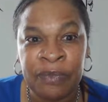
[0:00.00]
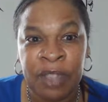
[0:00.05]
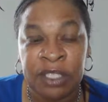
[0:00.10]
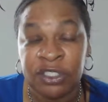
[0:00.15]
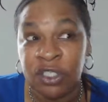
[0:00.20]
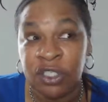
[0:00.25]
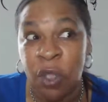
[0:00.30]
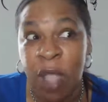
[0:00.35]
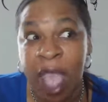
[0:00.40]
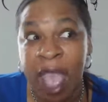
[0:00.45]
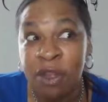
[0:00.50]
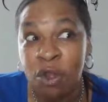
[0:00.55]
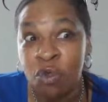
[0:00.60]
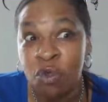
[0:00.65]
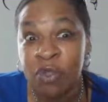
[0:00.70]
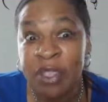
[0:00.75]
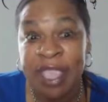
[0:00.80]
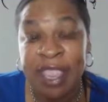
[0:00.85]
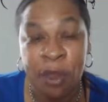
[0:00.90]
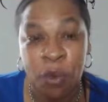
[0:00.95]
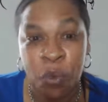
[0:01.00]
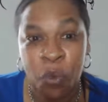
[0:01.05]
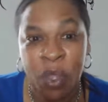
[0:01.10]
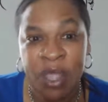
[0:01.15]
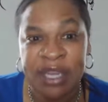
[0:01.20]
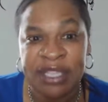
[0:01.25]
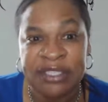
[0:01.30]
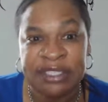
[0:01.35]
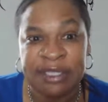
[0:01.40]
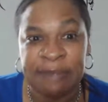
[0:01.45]
So I don't care
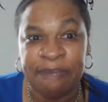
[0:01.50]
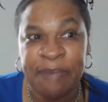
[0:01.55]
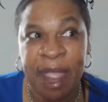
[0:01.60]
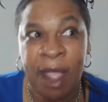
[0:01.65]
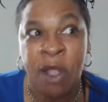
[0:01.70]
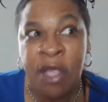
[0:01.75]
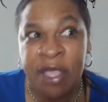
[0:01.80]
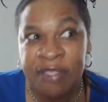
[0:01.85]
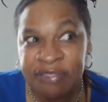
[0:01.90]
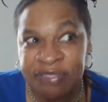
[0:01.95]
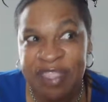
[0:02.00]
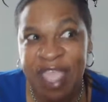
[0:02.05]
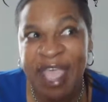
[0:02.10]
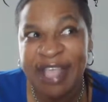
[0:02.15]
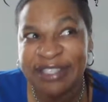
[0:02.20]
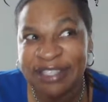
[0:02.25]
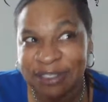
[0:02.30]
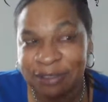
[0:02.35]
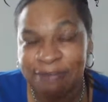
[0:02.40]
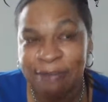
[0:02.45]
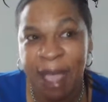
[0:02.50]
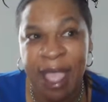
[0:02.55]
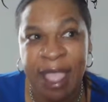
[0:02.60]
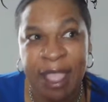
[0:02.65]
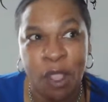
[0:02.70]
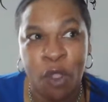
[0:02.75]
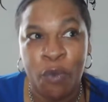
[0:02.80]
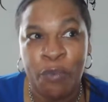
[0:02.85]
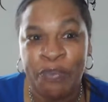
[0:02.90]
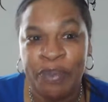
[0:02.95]
what it's about. That's
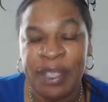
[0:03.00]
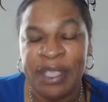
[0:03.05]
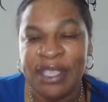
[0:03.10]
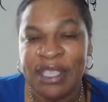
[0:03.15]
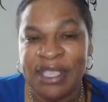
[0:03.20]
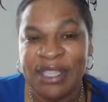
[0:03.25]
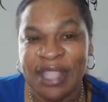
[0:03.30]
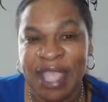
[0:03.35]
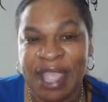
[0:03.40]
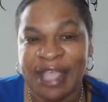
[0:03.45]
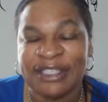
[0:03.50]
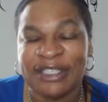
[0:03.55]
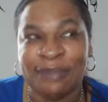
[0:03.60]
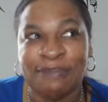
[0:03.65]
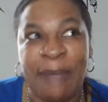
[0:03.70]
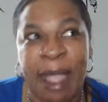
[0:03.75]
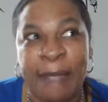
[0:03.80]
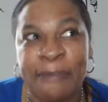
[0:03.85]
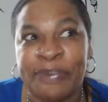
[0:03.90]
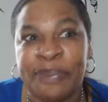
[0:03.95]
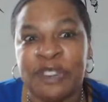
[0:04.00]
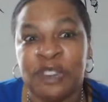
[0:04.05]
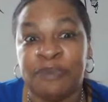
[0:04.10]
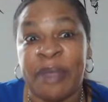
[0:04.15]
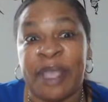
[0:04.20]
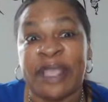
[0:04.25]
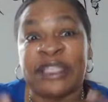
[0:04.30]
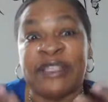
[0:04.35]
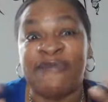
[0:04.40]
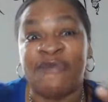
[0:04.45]
my opinion. That's my
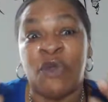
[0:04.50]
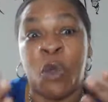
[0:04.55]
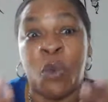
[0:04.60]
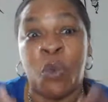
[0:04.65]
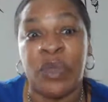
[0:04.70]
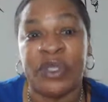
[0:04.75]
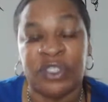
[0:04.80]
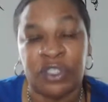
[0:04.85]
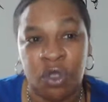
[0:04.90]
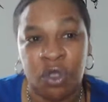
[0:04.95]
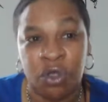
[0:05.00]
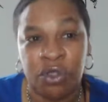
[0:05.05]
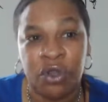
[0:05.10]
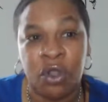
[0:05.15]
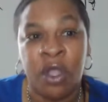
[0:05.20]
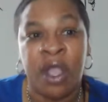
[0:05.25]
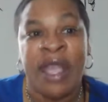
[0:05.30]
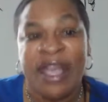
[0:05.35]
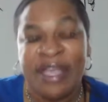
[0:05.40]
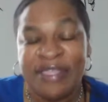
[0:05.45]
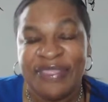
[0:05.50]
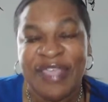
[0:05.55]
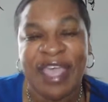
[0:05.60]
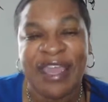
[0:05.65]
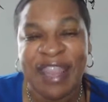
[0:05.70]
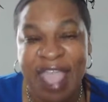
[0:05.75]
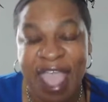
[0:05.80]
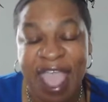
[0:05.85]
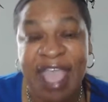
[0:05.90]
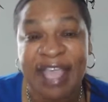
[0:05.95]
perspective on what's going on,
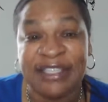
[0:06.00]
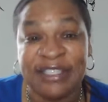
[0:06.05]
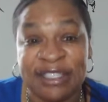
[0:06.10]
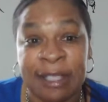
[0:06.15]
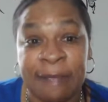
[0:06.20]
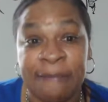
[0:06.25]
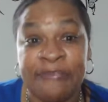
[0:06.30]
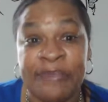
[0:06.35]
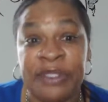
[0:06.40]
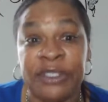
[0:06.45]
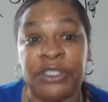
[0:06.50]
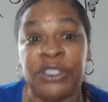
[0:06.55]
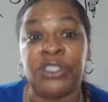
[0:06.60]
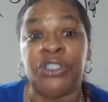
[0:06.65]
that it has something